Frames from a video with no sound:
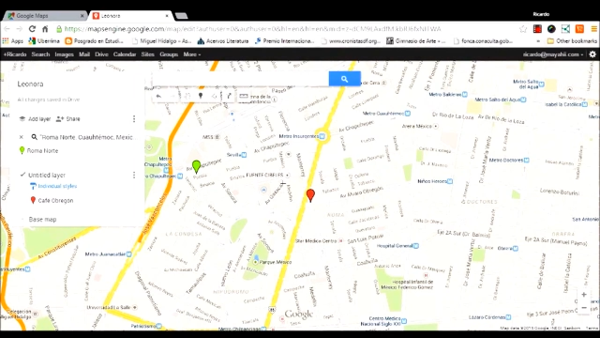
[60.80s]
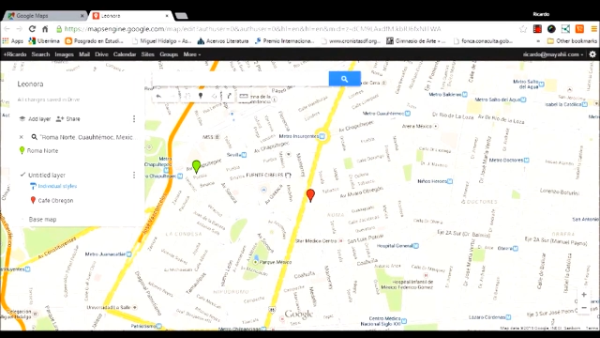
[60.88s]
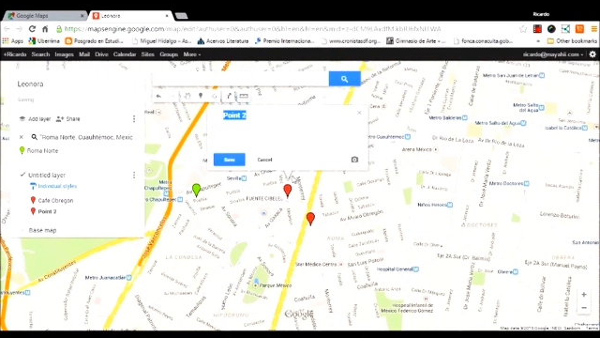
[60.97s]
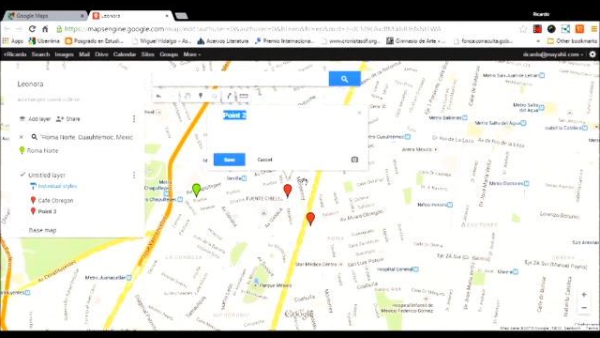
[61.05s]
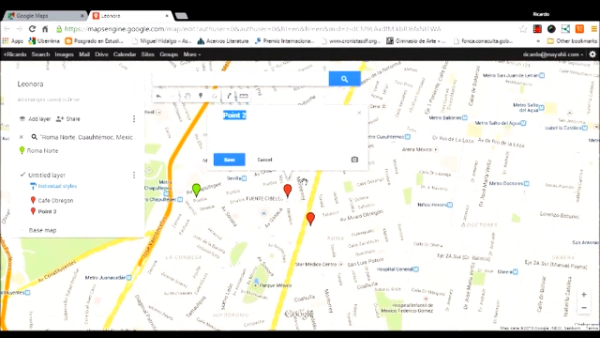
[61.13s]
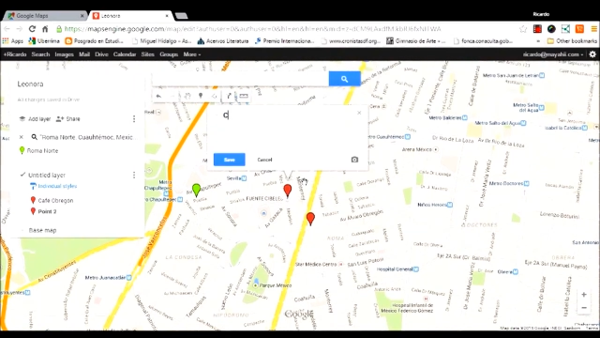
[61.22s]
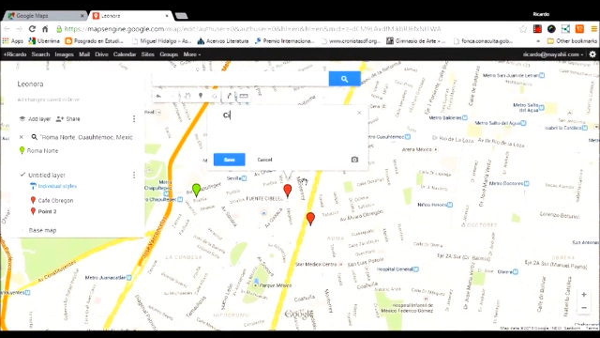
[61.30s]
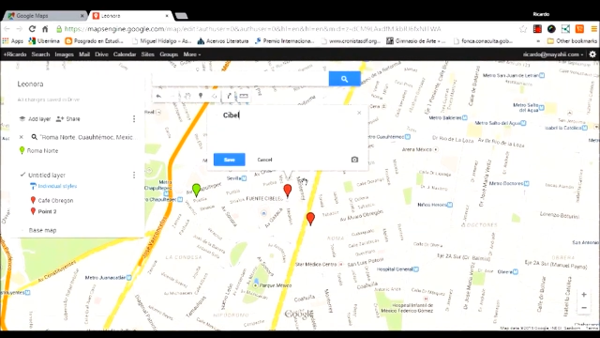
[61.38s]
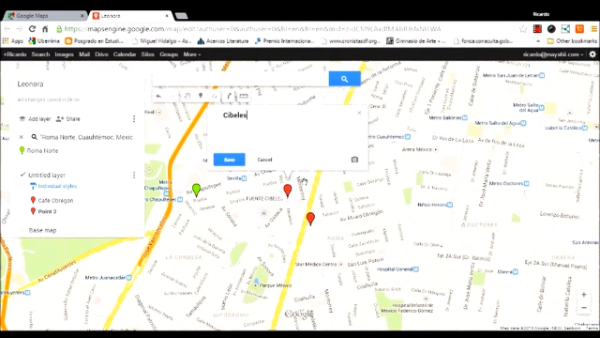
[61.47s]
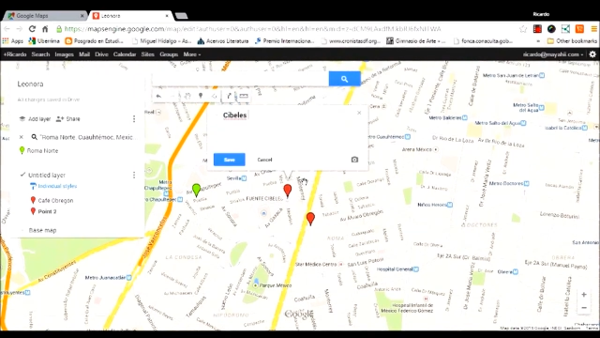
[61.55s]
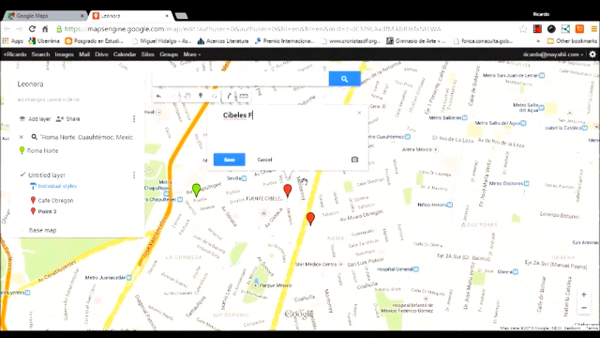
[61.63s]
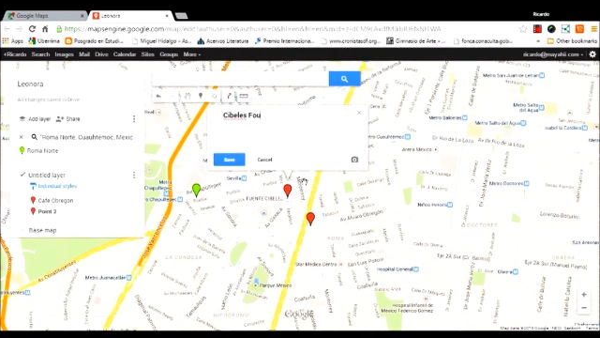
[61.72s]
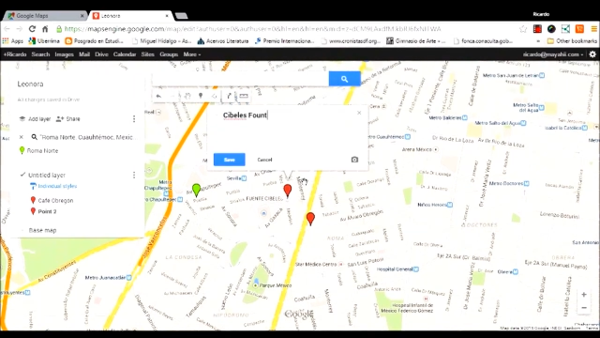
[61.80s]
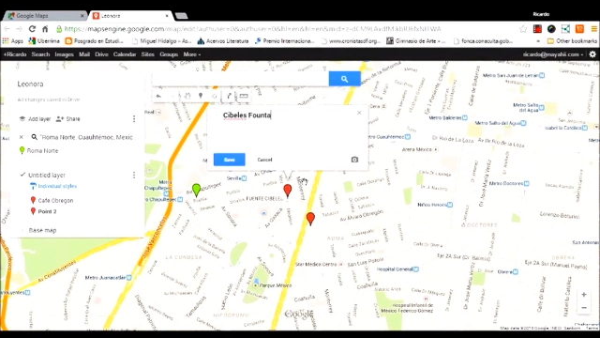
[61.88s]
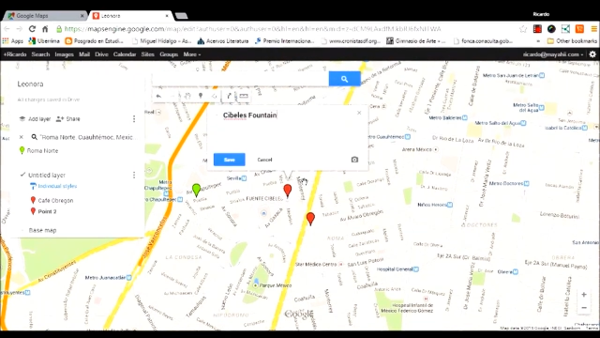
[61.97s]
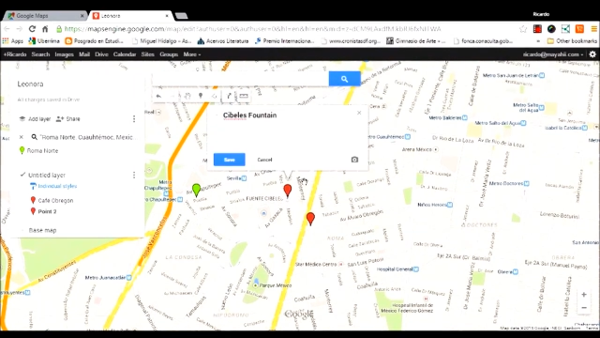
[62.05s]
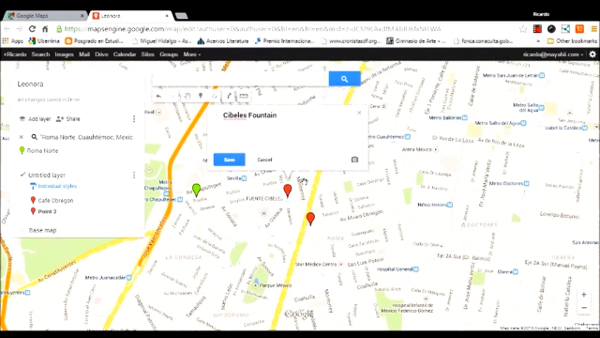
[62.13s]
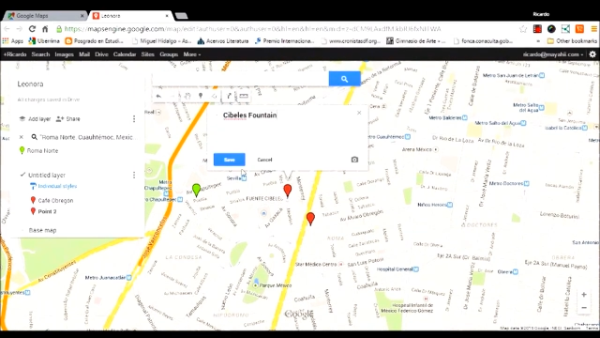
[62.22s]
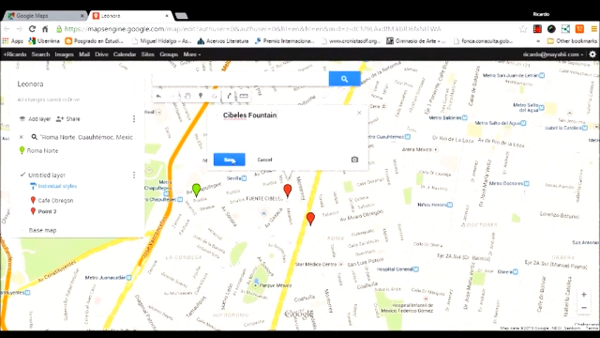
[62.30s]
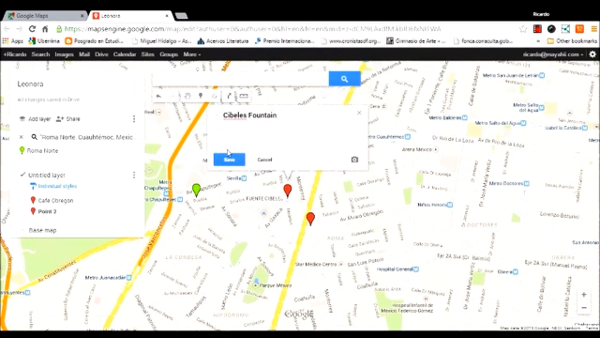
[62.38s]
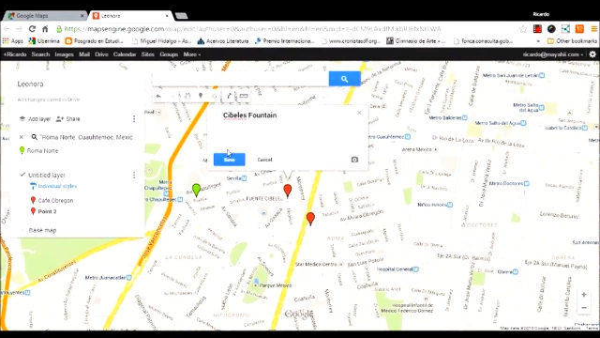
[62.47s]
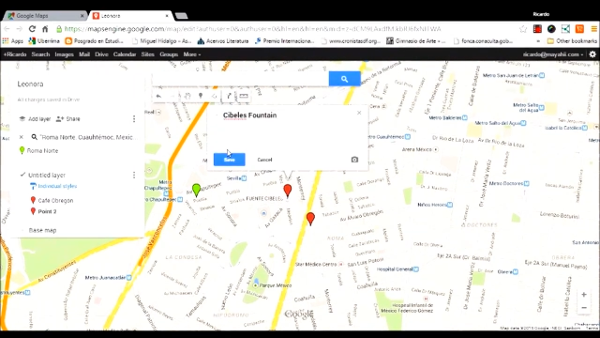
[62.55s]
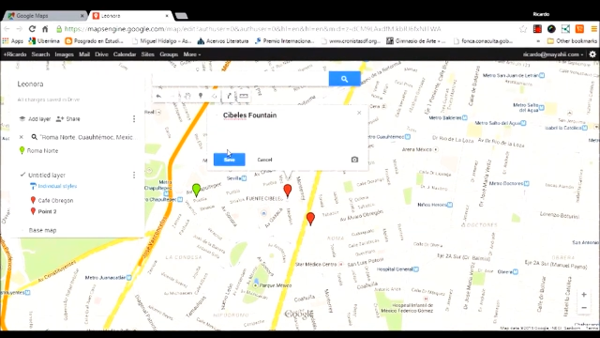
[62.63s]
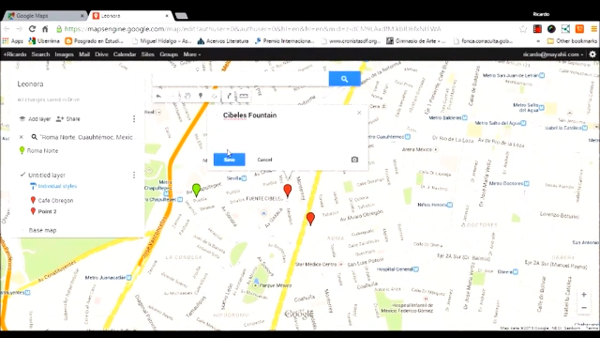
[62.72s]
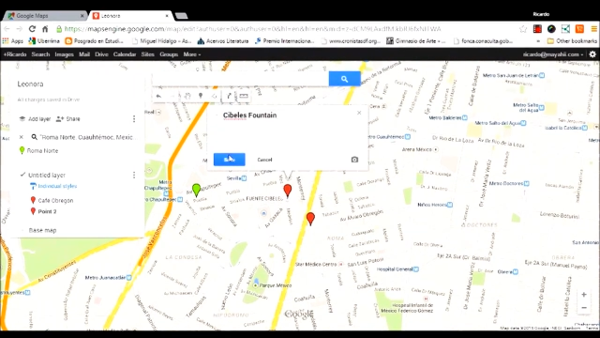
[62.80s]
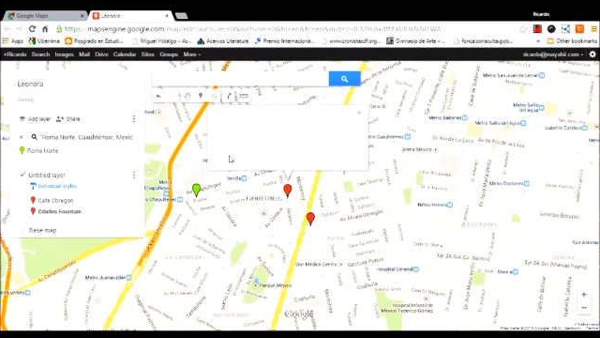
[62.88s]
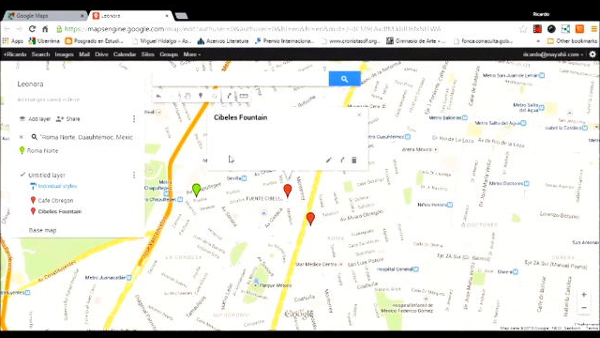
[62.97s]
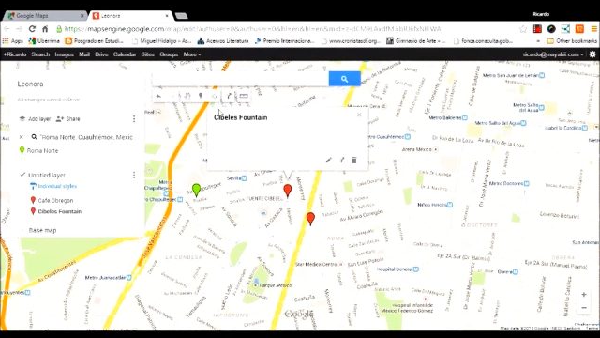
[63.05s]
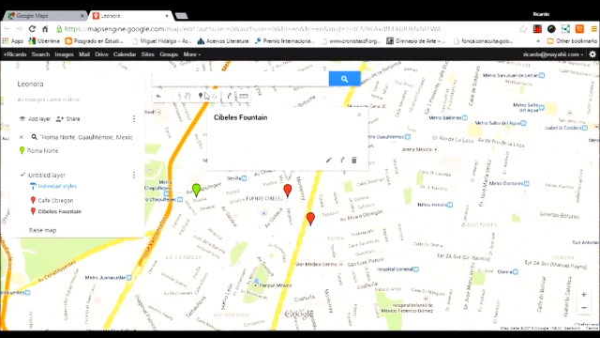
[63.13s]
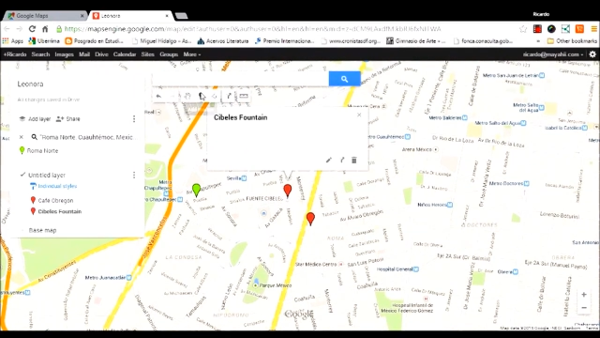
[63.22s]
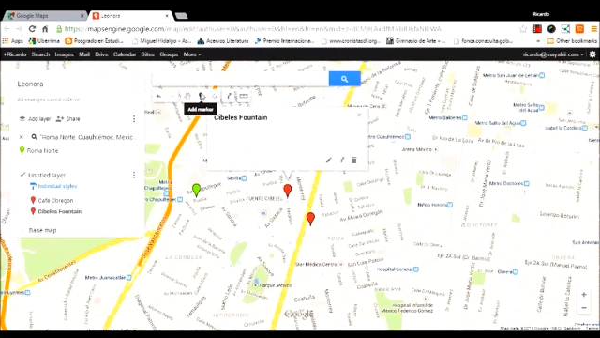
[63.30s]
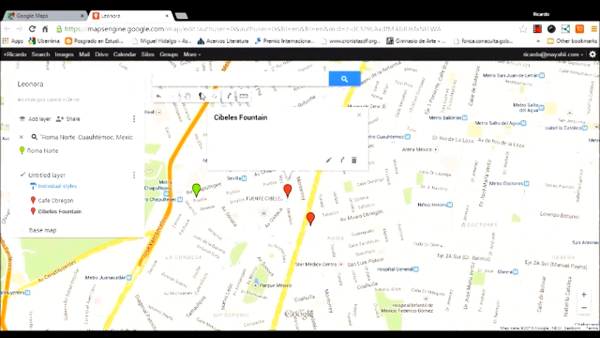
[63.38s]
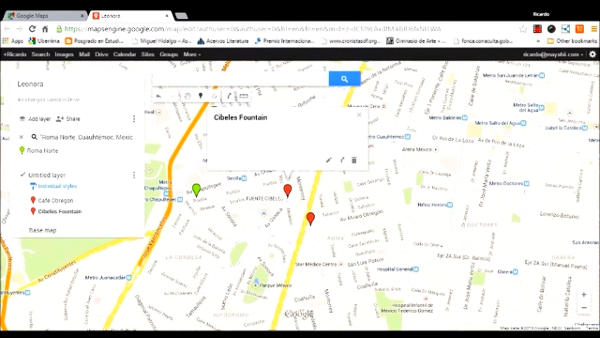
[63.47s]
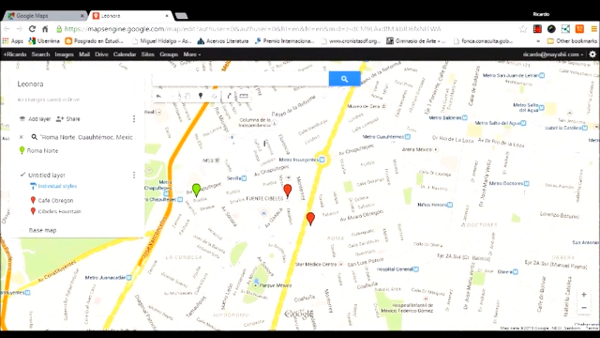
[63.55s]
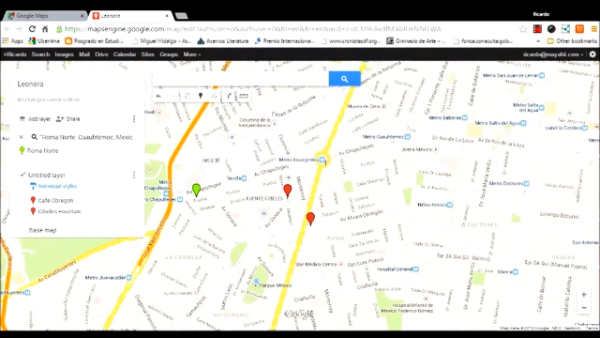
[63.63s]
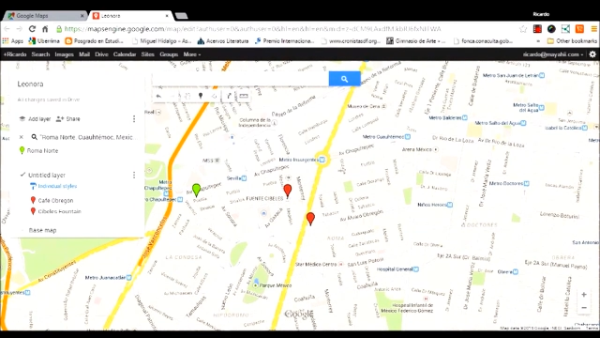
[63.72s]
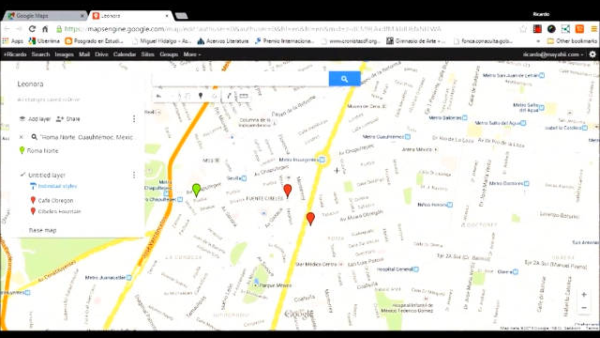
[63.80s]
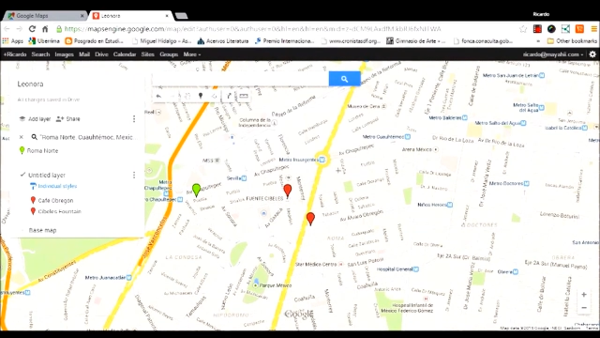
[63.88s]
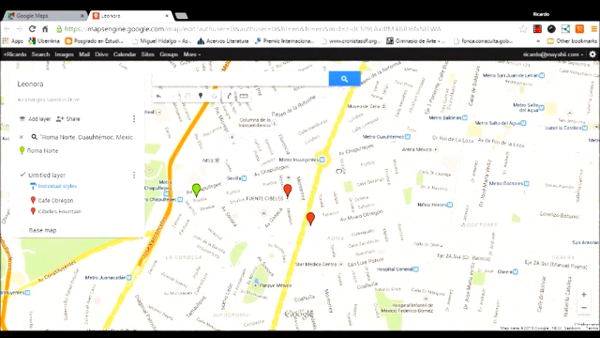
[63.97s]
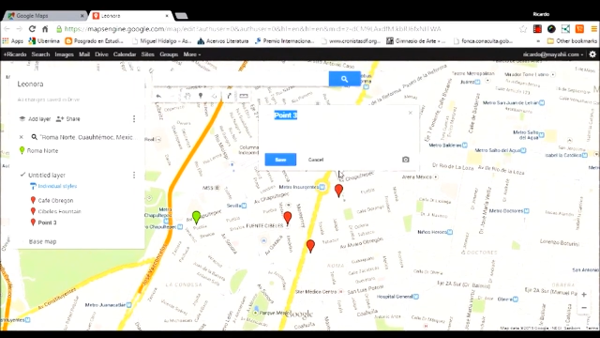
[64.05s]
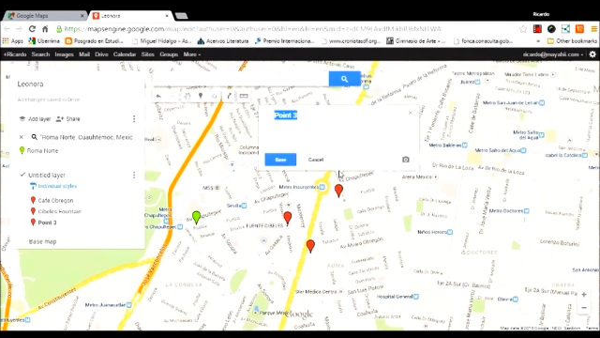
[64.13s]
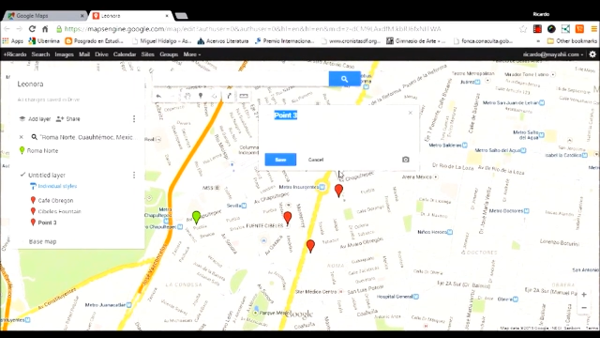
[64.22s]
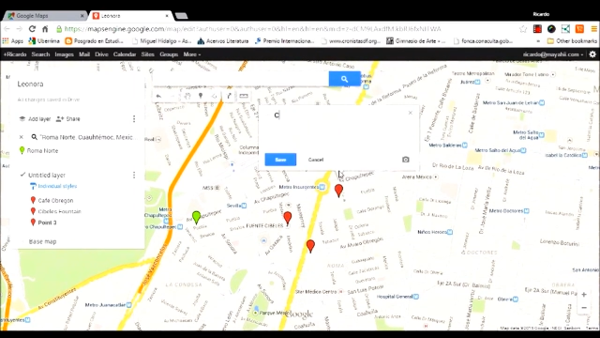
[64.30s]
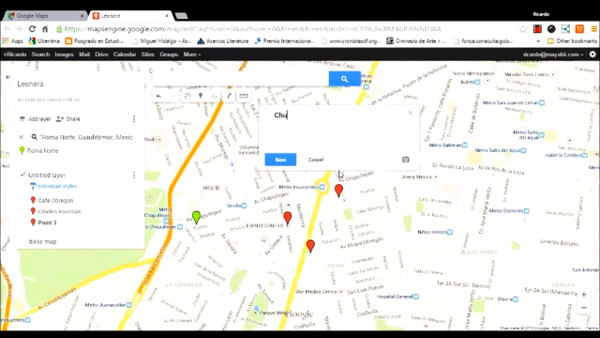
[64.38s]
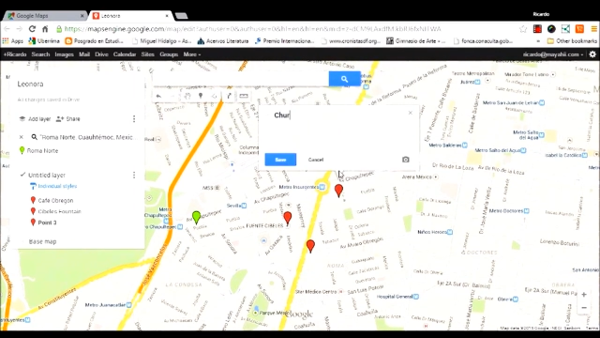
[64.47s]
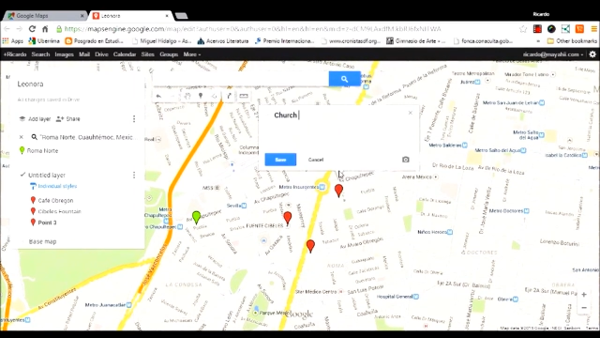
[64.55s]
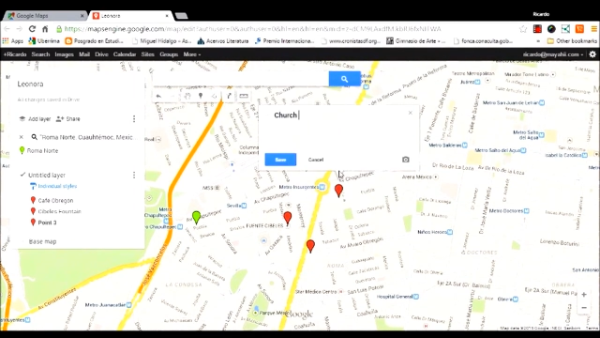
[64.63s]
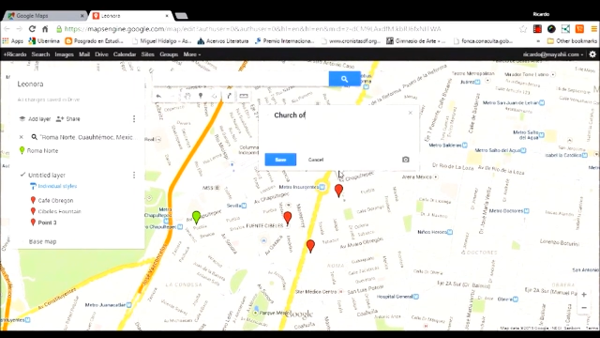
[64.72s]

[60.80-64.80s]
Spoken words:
[unreadable: no face in view]